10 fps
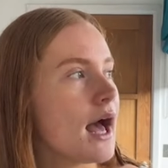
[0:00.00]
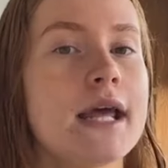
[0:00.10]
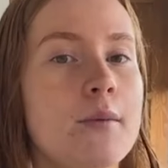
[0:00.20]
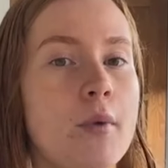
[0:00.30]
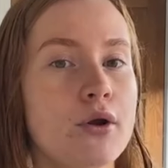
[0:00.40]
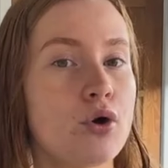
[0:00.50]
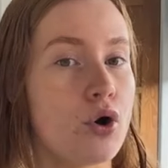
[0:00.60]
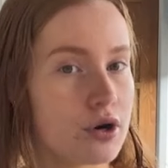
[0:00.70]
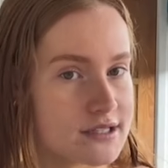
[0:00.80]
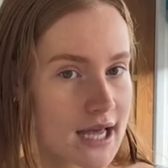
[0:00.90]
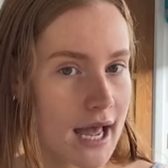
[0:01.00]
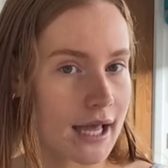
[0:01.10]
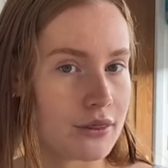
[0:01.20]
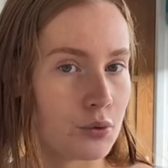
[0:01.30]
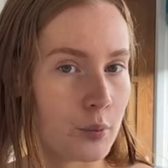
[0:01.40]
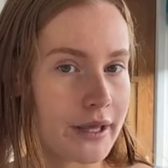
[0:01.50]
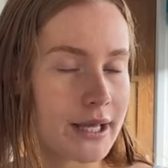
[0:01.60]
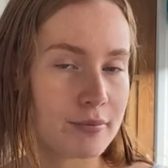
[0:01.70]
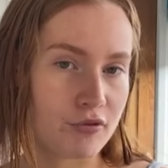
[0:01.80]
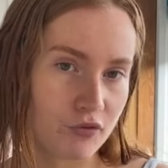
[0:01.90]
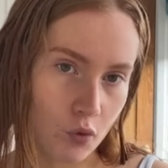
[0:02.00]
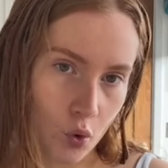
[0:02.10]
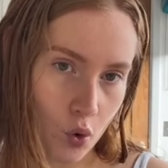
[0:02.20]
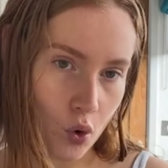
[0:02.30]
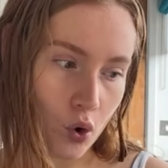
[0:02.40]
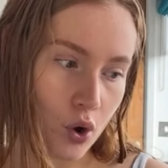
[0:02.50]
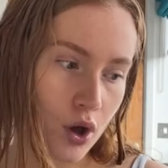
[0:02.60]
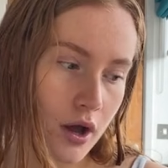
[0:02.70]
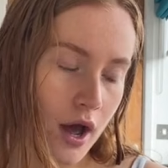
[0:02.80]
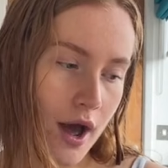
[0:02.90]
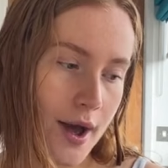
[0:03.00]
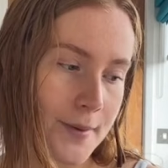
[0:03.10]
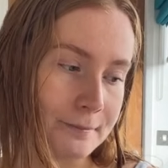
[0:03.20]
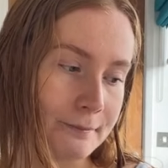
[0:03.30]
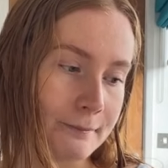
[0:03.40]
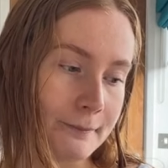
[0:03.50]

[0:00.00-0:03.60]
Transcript: Him went on holiday the week before um,